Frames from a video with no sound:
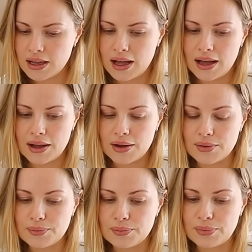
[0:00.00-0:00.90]

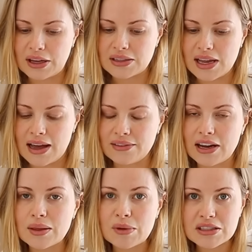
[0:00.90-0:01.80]
because I have
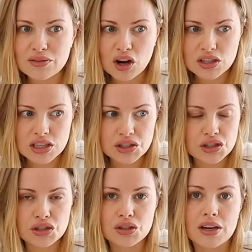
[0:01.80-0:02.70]
another piece of content to
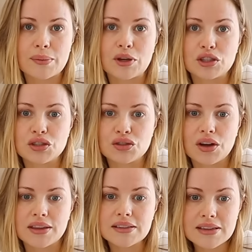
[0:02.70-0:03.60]
shoot that I'm going to shoot
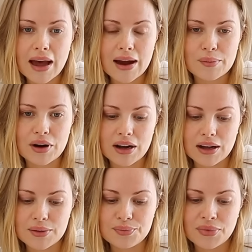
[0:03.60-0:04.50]
on this
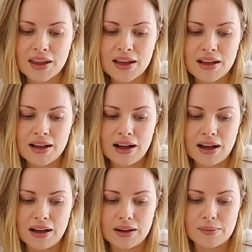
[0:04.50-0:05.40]
camera.
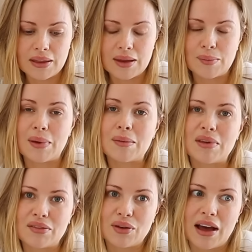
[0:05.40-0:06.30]
And then
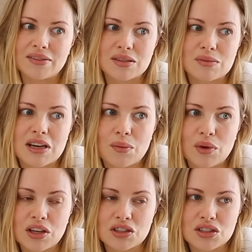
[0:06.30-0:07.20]
maybe if we have some time, we
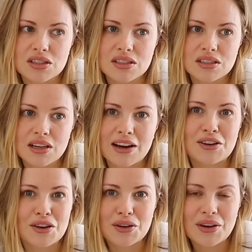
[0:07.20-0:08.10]
can just,
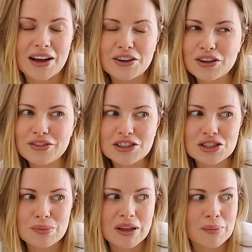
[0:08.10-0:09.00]
I don't know if I
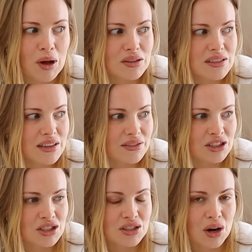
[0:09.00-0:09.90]
should be impulsive and
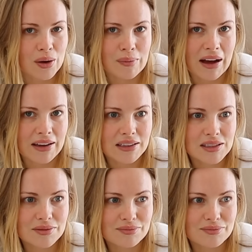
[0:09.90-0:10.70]
just go and buy it.